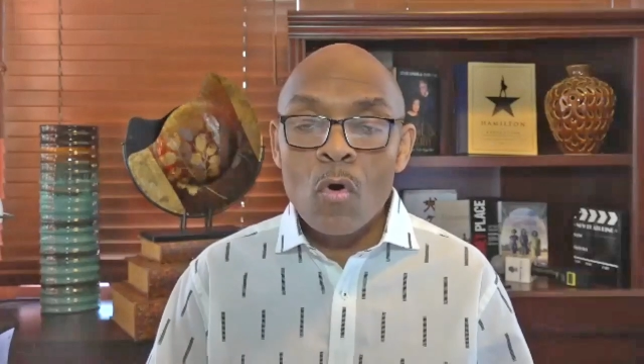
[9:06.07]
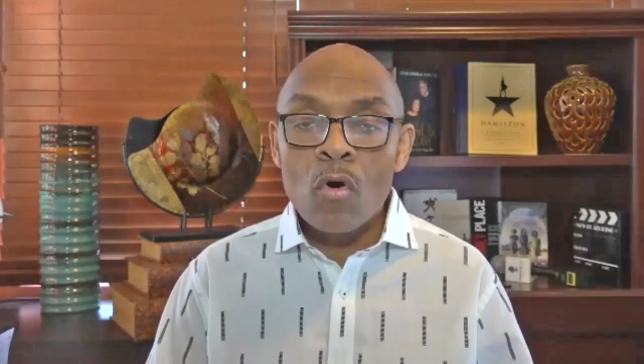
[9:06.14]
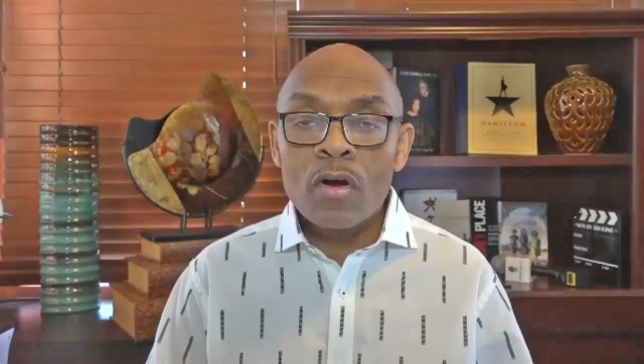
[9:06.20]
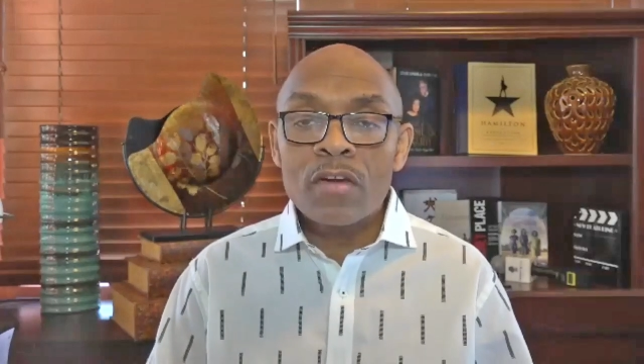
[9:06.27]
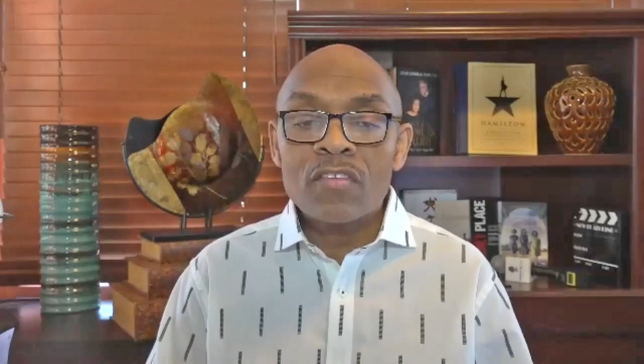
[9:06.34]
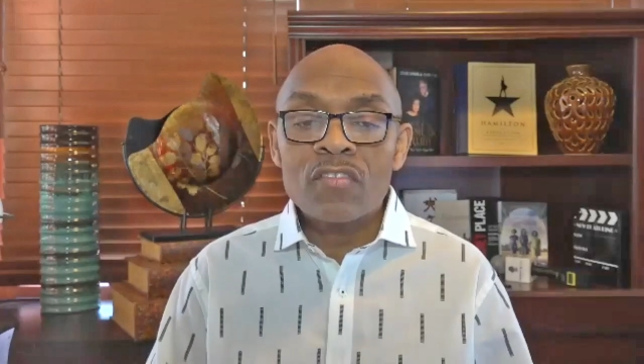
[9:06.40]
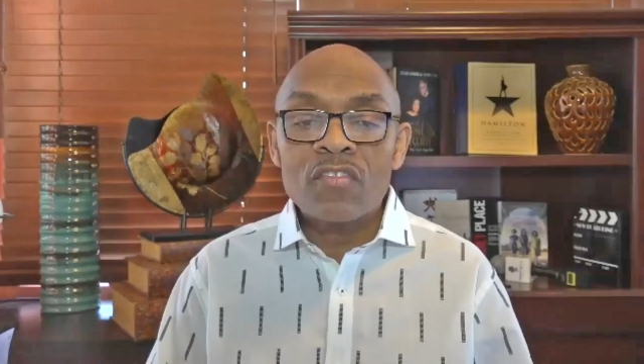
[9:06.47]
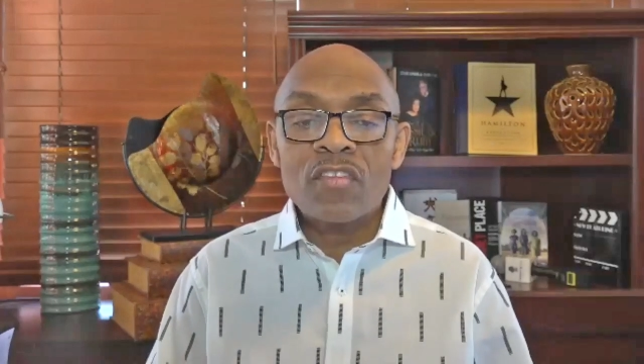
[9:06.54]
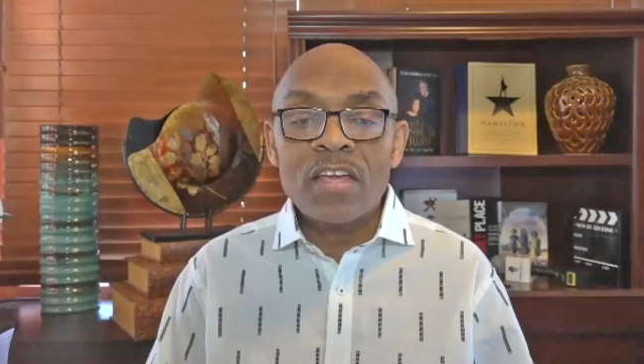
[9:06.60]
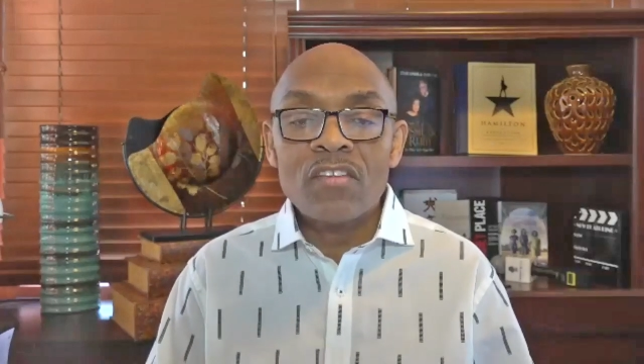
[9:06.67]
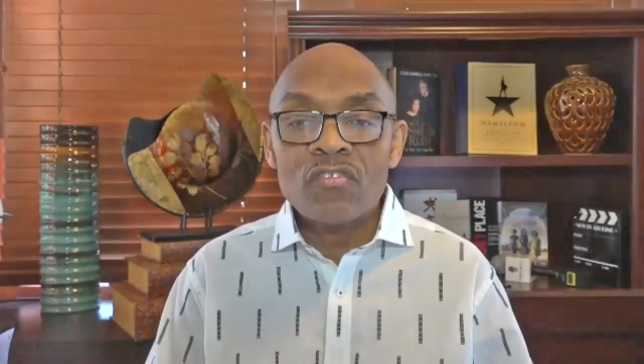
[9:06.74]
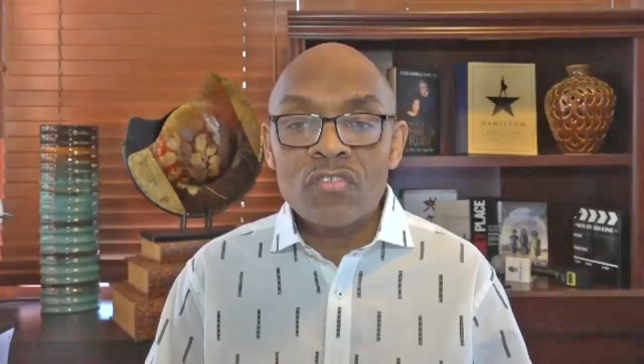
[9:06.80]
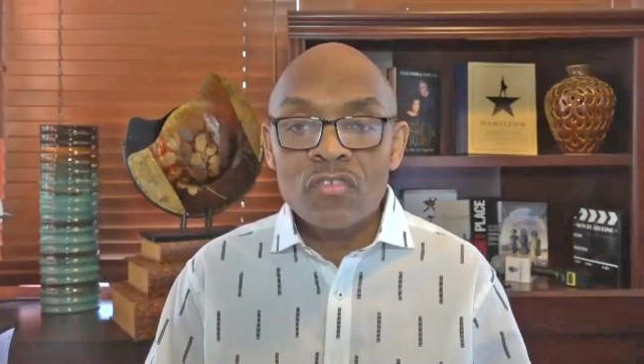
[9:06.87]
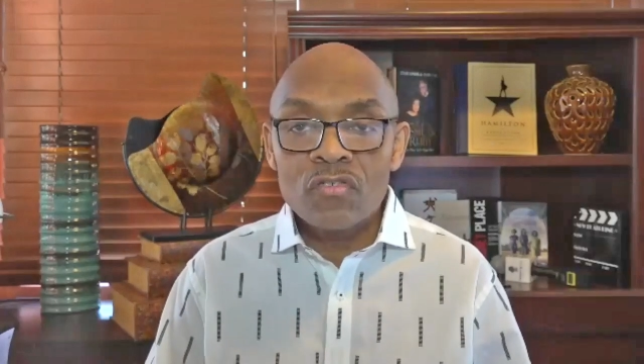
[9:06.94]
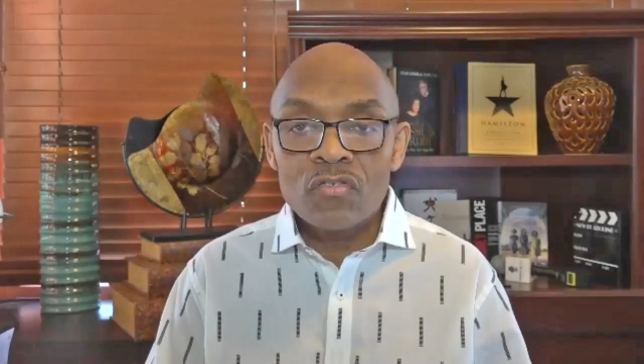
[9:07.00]

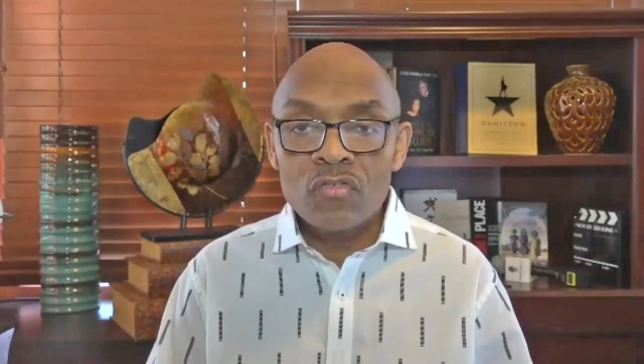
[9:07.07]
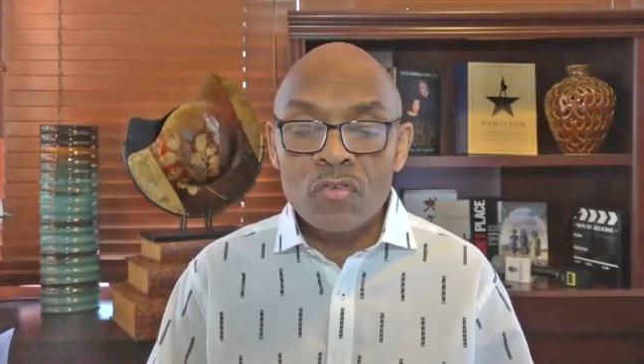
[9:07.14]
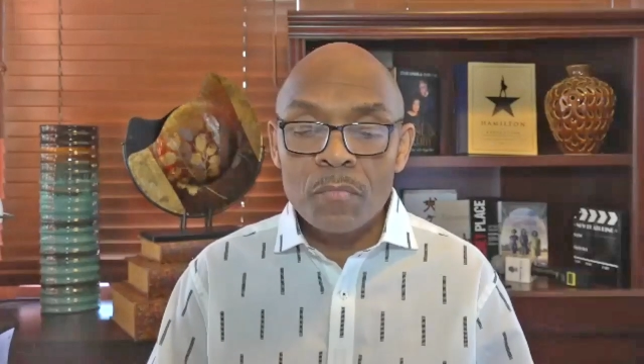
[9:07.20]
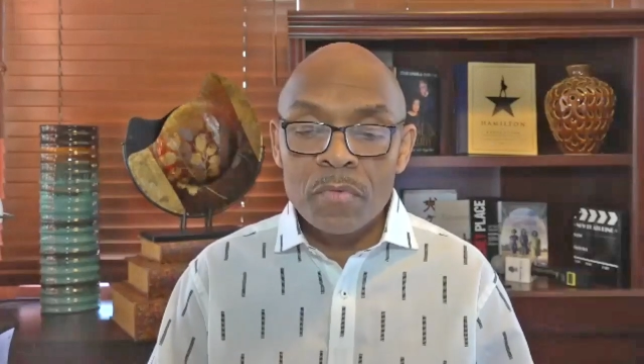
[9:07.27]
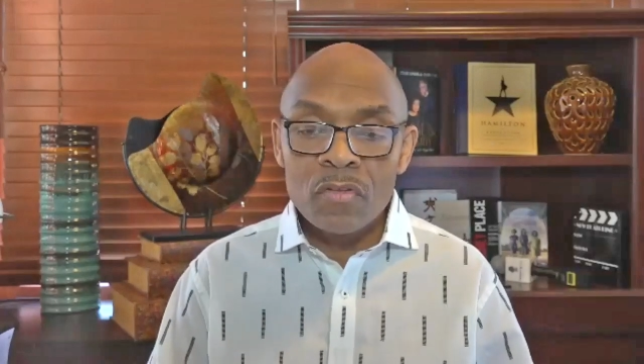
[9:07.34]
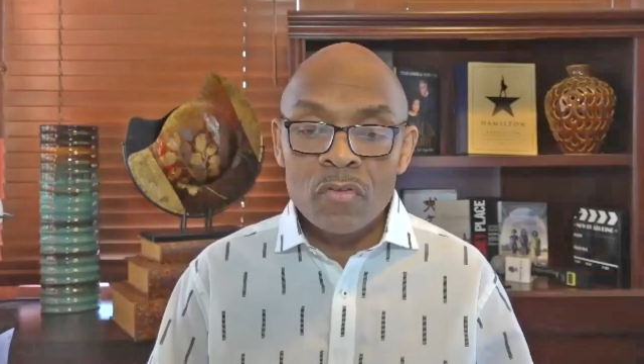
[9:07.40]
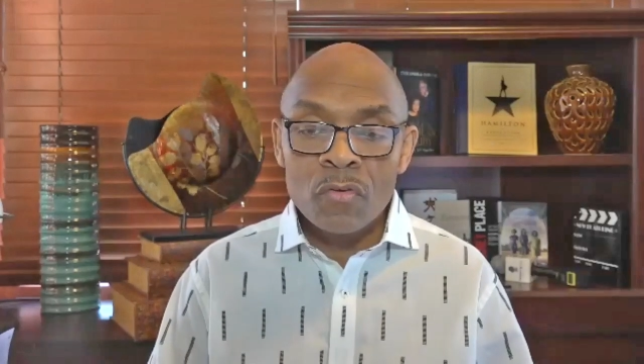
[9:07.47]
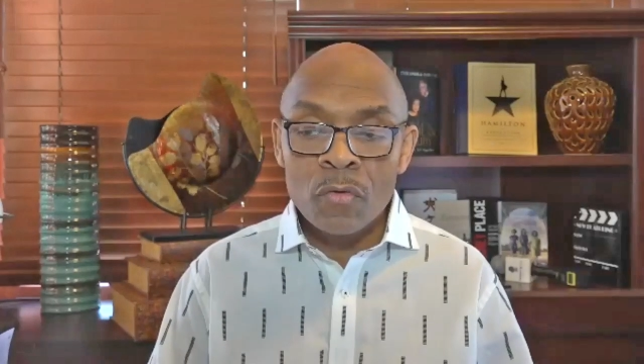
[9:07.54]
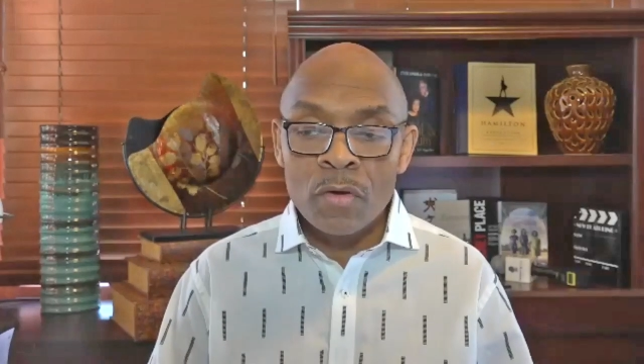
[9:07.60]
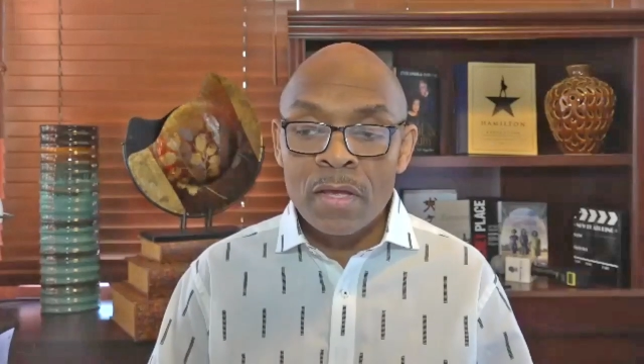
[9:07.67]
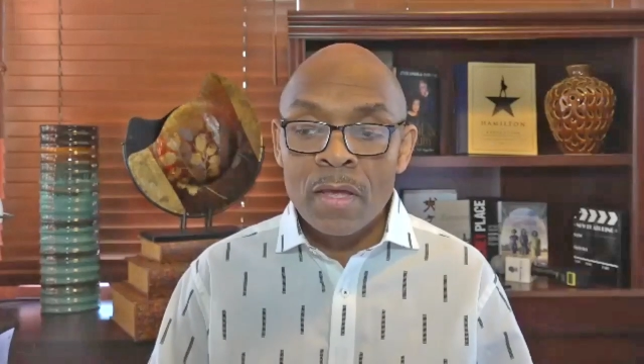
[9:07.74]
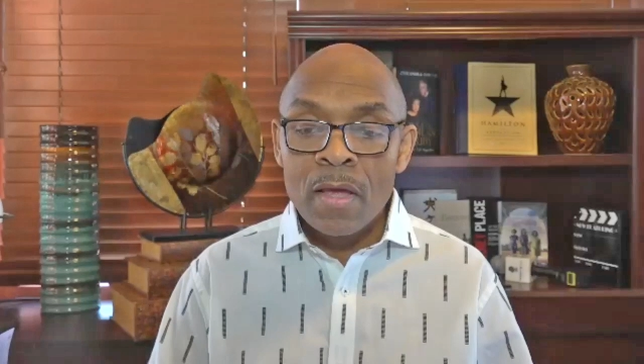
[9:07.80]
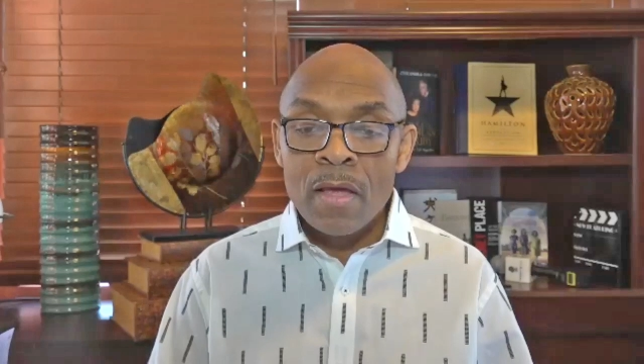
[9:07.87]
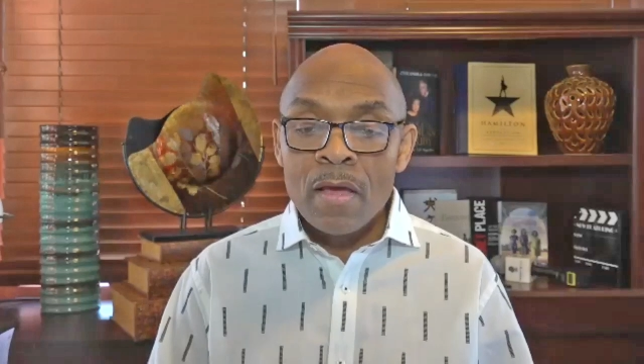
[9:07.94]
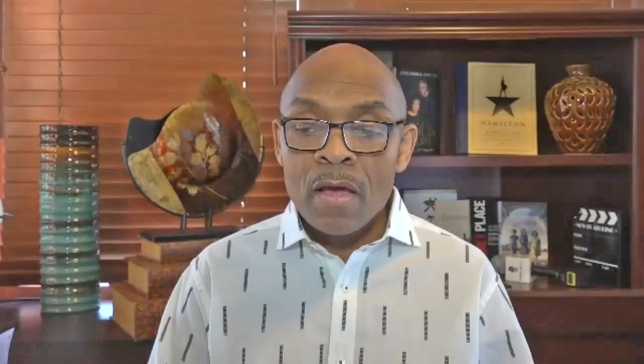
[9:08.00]
organizations should be doing